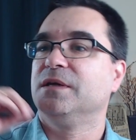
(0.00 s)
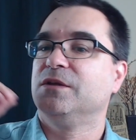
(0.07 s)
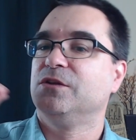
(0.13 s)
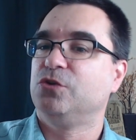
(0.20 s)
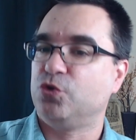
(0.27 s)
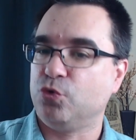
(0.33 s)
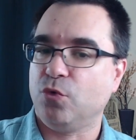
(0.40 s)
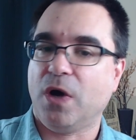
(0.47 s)

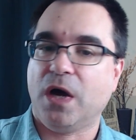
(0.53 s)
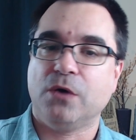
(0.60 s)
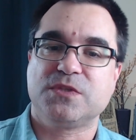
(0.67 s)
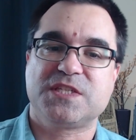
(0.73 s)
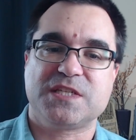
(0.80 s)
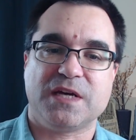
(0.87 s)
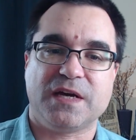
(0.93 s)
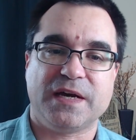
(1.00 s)
to
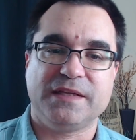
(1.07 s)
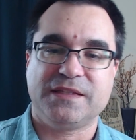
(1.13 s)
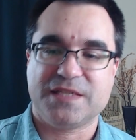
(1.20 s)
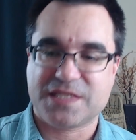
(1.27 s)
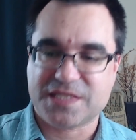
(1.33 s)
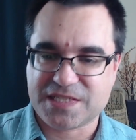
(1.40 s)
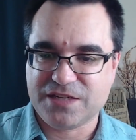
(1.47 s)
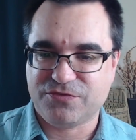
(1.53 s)
outside to
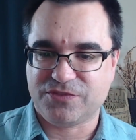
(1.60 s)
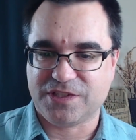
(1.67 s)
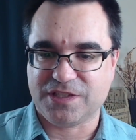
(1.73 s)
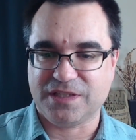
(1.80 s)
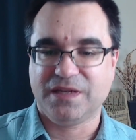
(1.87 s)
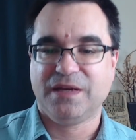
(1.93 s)
safety.